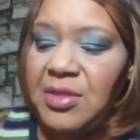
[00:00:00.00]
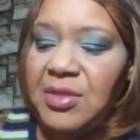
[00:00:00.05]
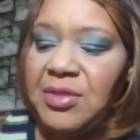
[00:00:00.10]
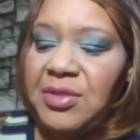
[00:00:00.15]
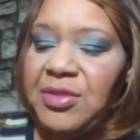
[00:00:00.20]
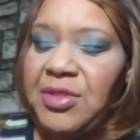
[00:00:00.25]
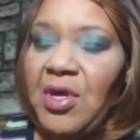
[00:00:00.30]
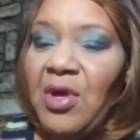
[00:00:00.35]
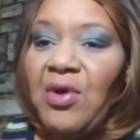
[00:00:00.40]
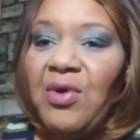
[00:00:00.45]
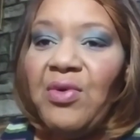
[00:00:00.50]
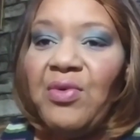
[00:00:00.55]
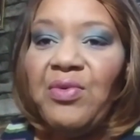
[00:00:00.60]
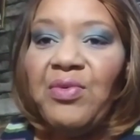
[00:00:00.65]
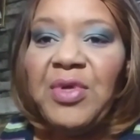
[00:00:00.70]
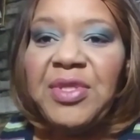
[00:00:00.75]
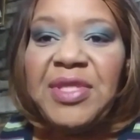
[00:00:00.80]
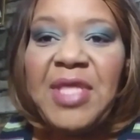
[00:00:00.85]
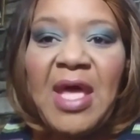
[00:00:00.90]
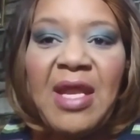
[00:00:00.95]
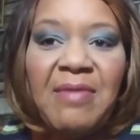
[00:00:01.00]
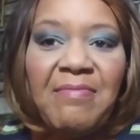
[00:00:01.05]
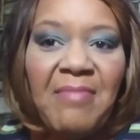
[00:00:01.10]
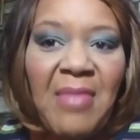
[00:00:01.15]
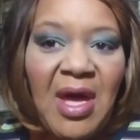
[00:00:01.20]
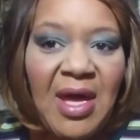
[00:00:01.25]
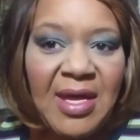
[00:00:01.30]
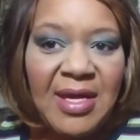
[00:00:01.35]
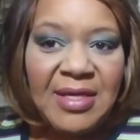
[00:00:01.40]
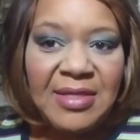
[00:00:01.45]
So with that in
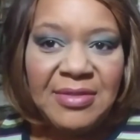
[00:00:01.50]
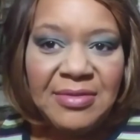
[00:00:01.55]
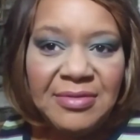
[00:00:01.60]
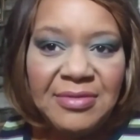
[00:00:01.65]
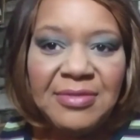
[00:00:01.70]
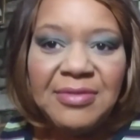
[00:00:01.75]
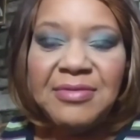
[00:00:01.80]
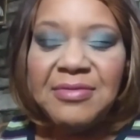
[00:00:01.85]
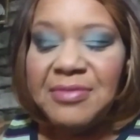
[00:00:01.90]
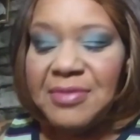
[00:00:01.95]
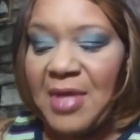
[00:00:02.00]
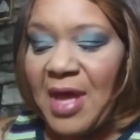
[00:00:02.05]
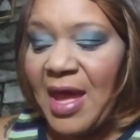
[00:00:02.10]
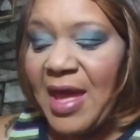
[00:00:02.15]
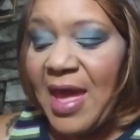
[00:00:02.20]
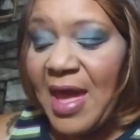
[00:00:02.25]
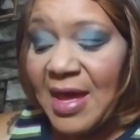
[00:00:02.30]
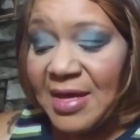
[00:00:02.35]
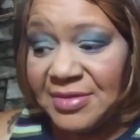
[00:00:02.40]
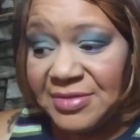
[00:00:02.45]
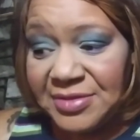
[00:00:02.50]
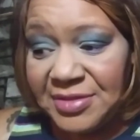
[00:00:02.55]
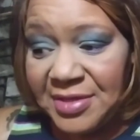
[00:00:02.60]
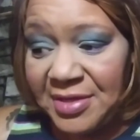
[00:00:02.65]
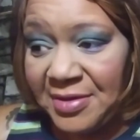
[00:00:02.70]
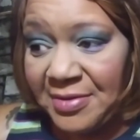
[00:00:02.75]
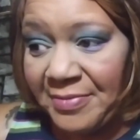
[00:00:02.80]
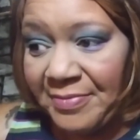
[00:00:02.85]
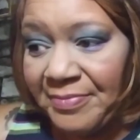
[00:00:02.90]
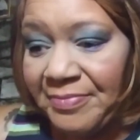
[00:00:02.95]
mind, I asked
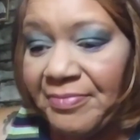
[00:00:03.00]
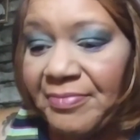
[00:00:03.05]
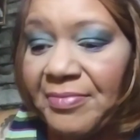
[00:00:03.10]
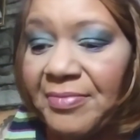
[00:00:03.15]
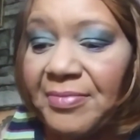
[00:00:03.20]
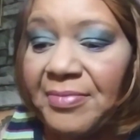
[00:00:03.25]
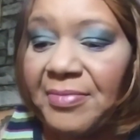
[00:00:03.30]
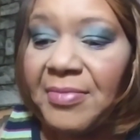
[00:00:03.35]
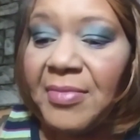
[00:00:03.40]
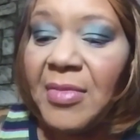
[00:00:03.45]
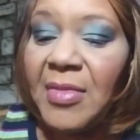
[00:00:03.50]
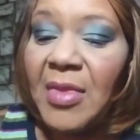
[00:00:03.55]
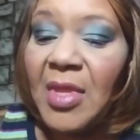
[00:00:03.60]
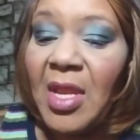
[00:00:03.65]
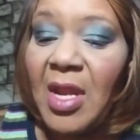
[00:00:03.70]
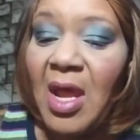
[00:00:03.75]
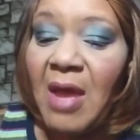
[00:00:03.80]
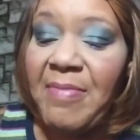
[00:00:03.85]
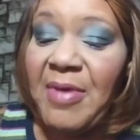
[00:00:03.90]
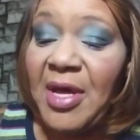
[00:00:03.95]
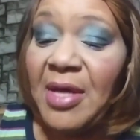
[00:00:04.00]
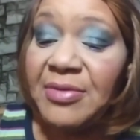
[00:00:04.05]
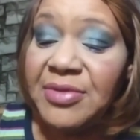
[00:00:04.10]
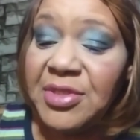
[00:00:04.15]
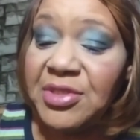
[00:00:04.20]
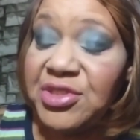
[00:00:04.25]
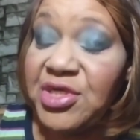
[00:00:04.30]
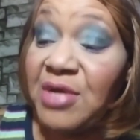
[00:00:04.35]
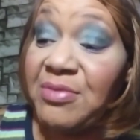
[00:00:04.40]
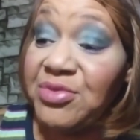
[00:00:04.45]
him about
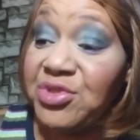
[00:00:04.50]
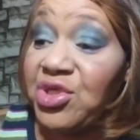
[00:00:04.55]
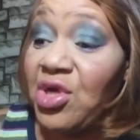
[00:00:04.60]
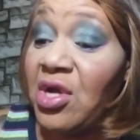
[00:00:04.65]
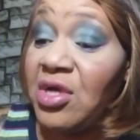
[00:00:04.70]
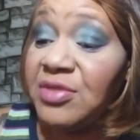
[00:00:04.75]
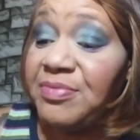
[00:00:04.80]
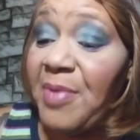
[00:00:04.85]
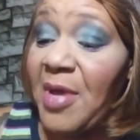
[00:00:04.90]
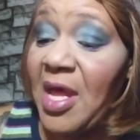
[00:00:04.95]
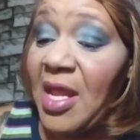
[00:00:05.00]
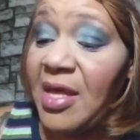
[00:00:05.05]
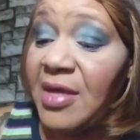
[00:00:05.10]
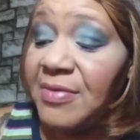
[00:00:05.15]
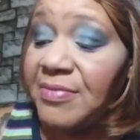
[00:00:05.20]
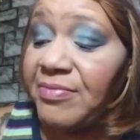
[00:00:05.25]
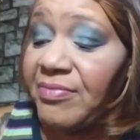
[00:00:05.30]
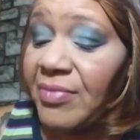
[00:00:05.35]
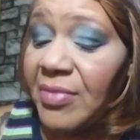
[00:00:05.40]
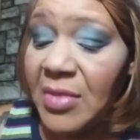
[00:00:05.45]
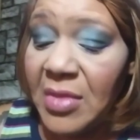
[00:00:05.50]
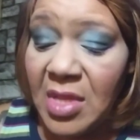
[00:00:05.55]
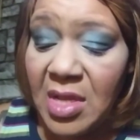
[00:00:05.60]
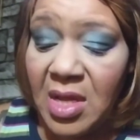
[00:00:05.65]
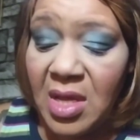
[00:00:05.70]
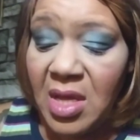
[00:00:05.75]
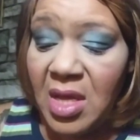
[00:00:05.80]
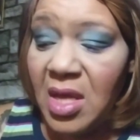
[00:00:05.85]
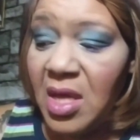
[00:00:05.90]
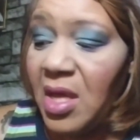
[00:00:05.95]
the James Charles palette.
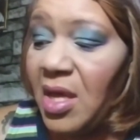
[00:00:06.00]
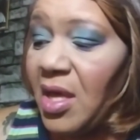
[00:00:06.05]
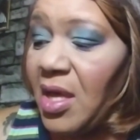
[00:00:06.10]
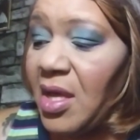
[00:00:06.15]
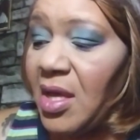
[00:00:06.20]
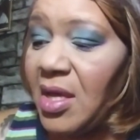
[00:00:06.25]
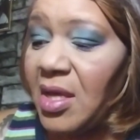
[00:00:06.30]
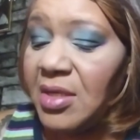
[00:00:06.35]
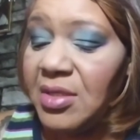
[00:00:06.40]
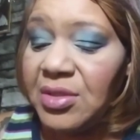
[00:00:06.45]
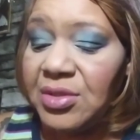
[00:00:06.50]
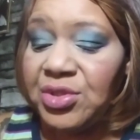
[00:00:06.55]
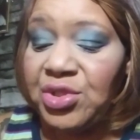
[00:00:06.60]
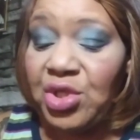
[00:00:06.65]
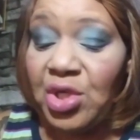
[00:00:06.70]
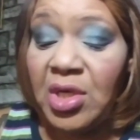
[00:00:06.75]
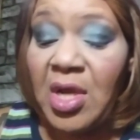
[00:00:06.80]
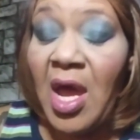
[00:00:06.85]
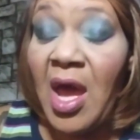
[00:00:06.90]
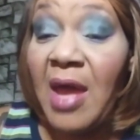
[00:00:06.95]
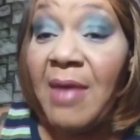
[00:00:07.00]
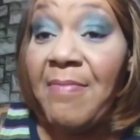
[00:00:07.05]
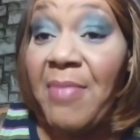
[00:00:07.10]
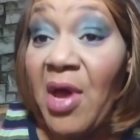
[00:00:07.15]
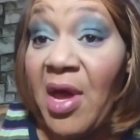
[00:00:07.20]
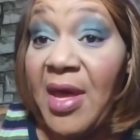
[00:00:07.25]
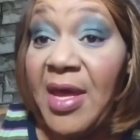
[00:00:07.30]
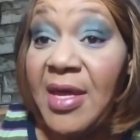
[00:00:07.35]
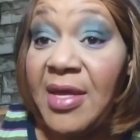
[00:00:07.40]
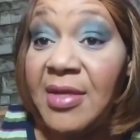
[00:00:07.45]
Should I
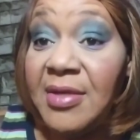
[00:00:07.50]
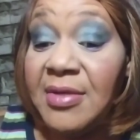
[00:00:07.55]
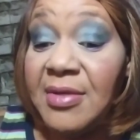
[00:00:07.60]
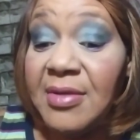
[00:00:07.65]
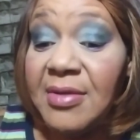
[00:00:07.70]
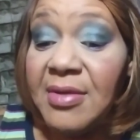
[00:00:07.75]
buy it?